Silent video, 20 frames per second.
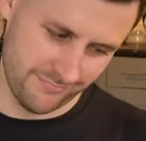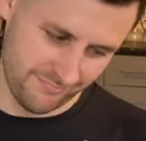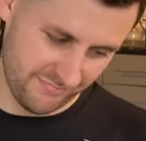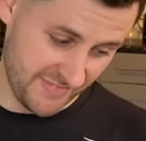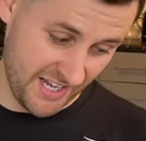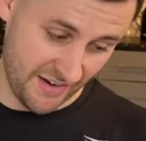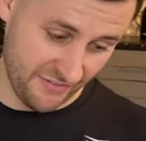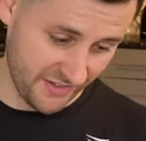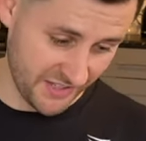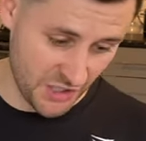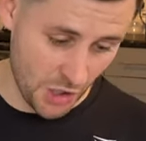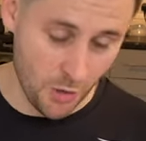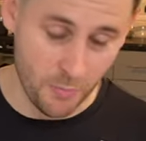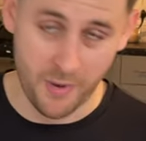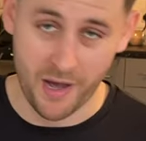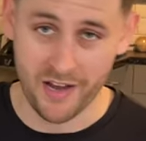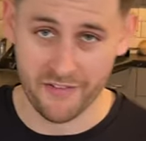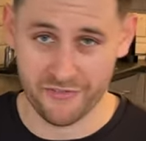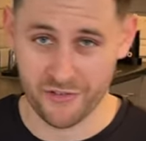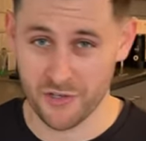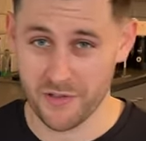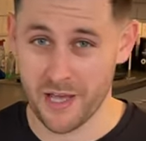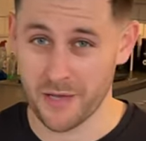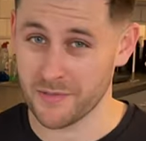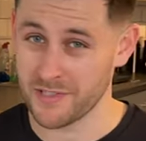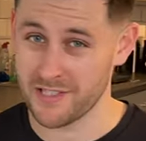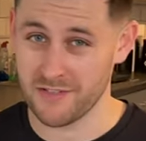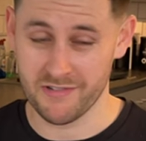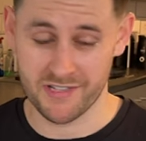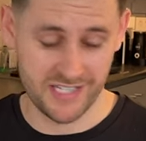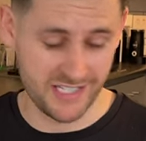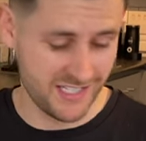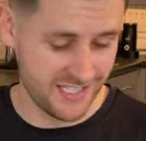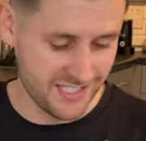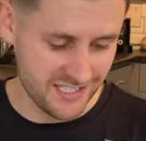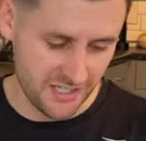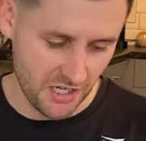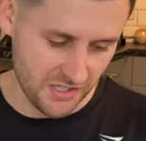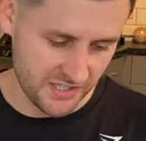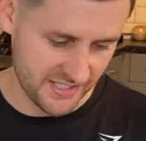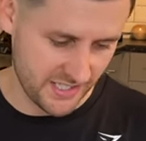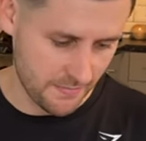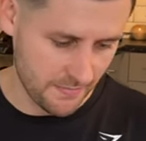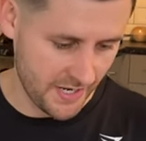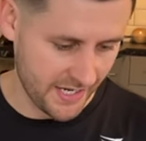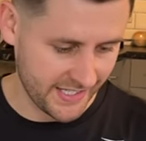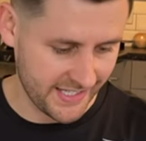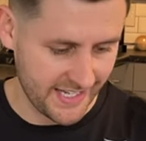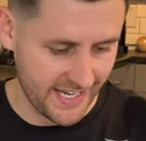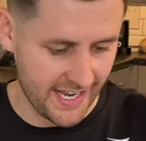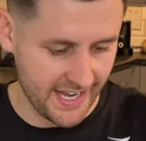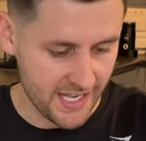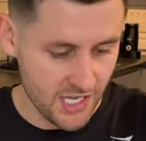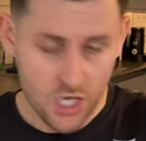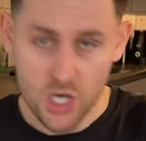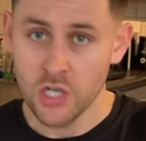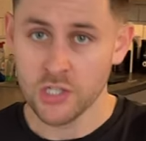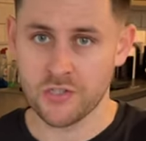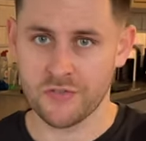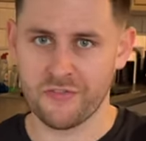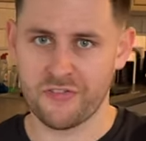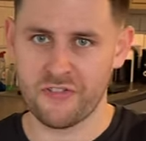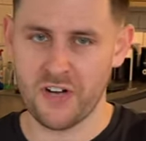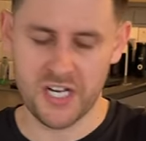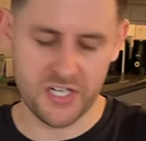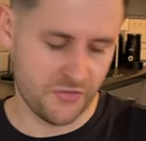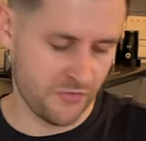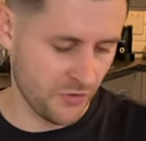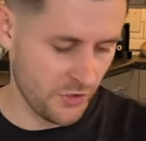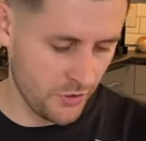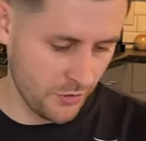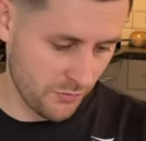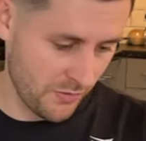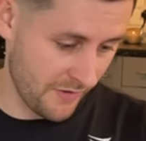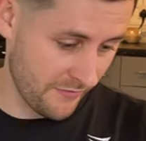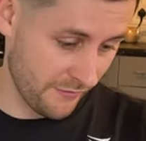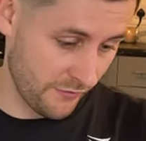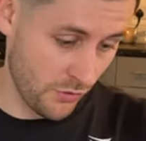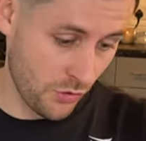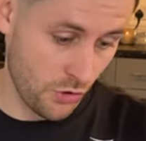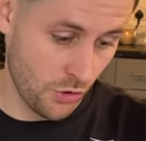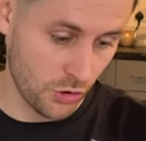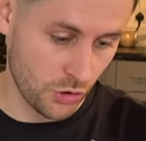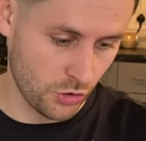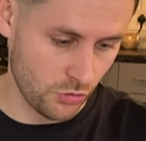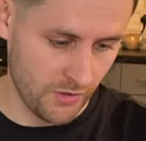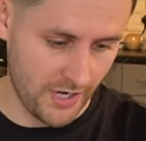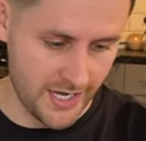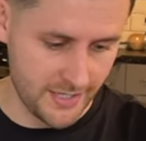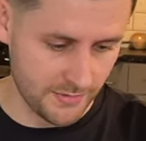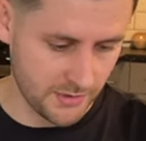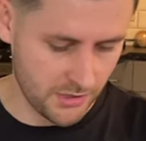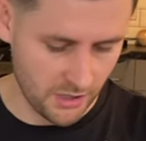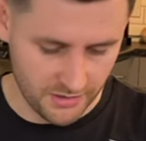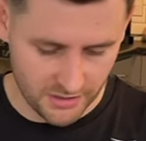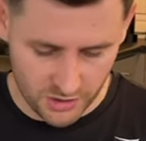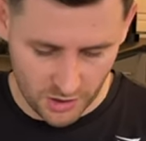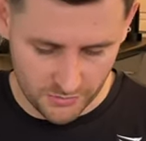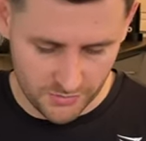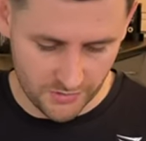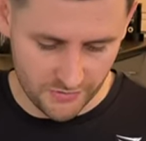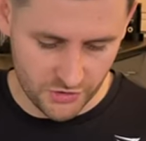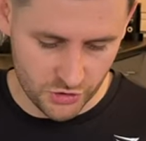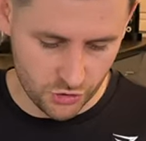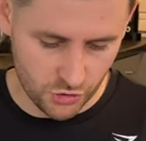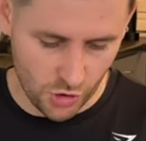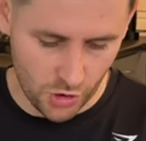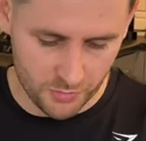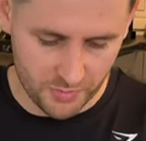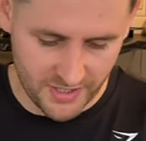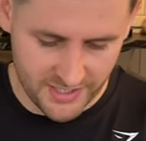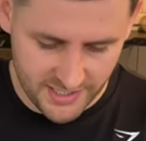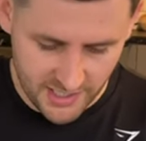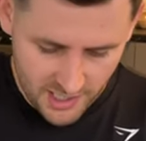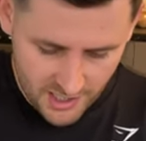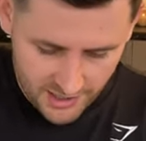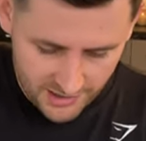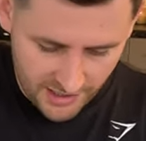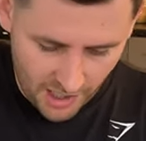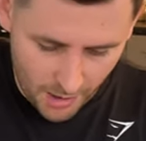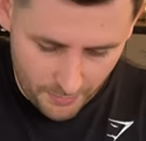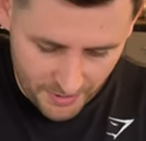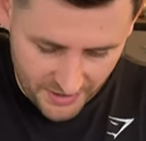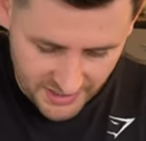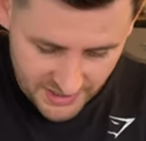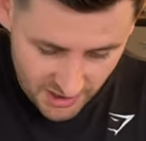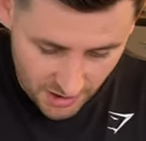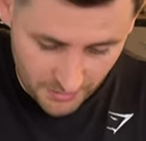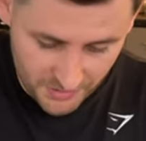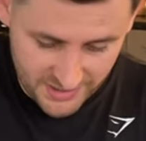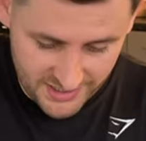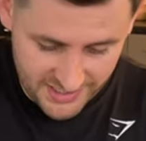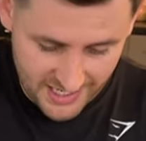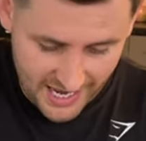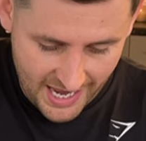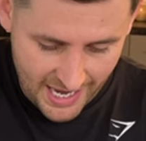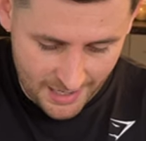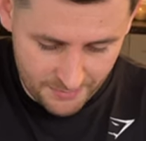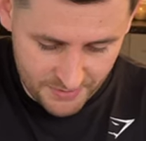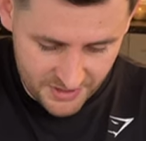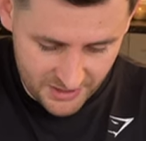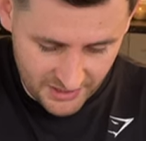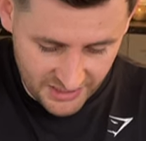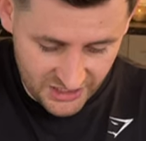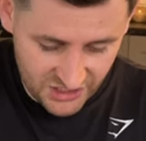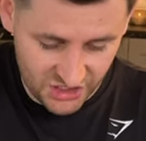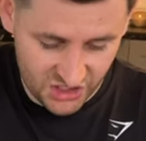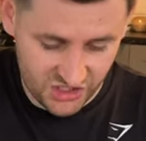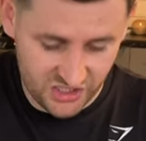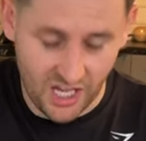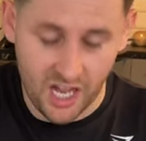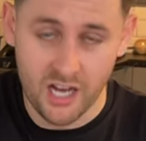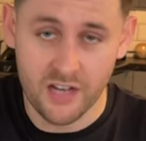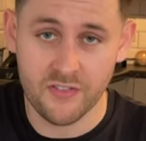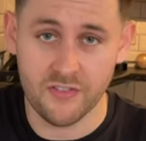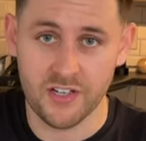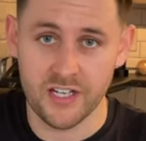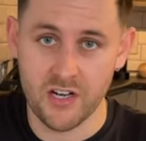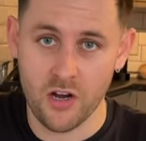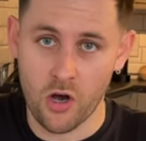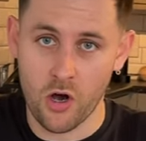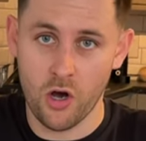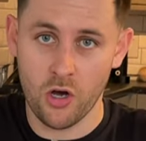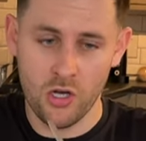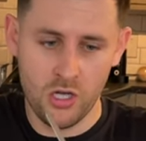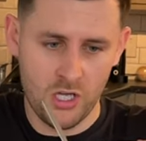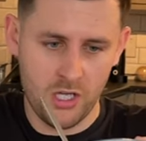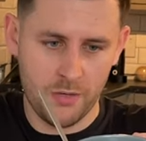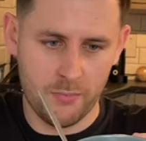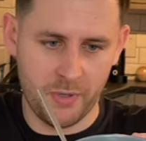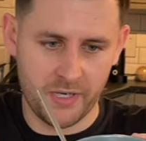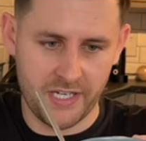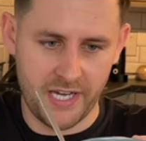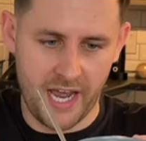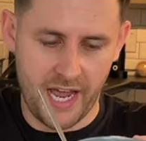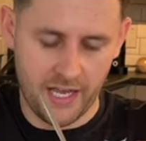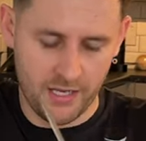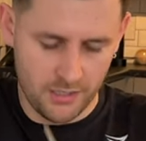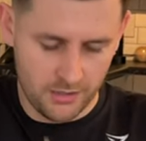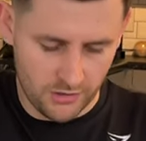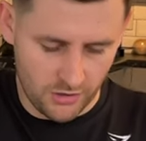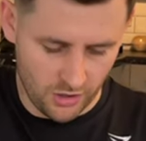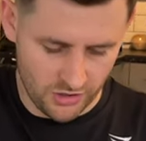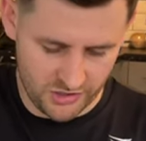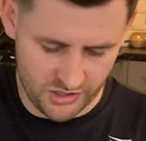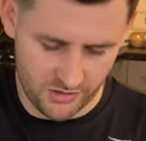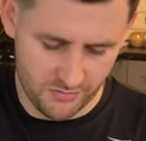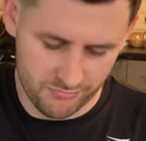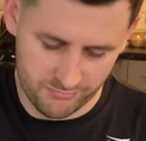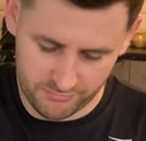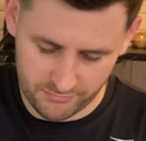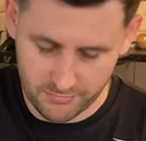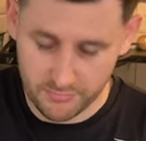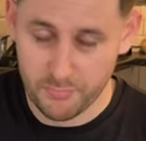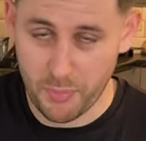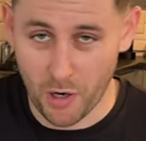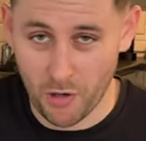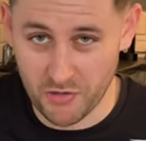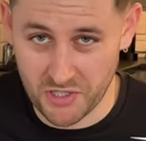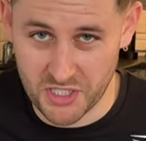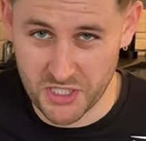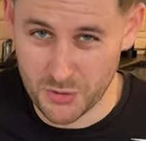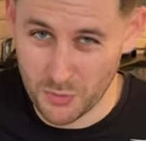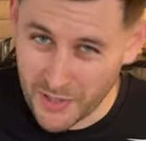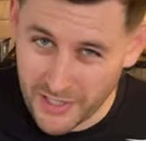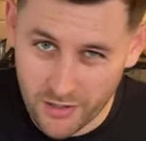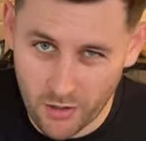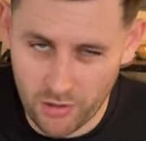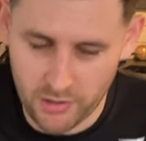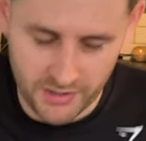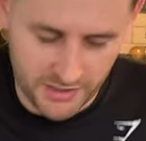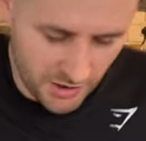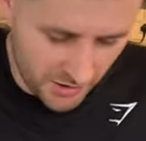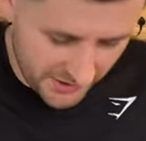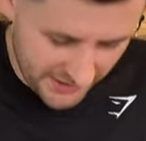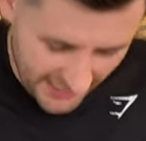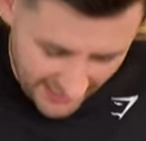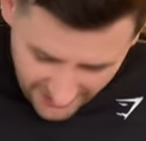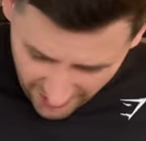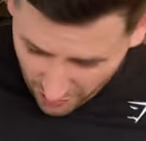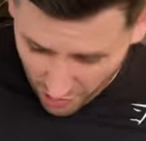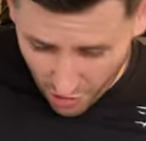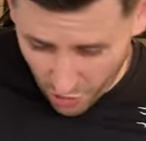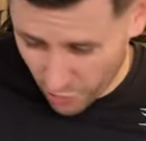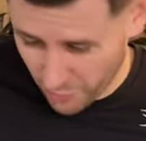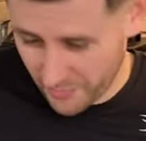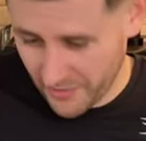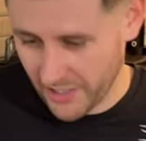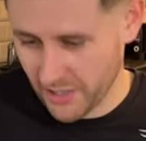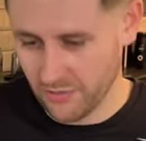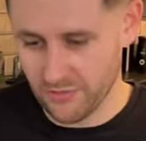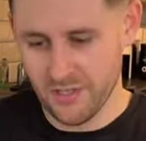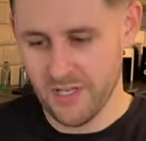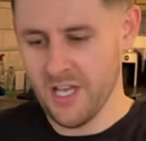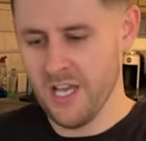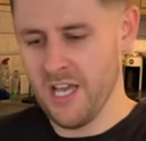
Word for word: definitely don't bite through them because they're a disgusting bit of kit. Some fresh fruit, went for grapes, cut the tops off the strawberries. Can't pick this up because it's absolutely stifling hot. But yeah, got some porridge as we call it in the UK or oatmeal.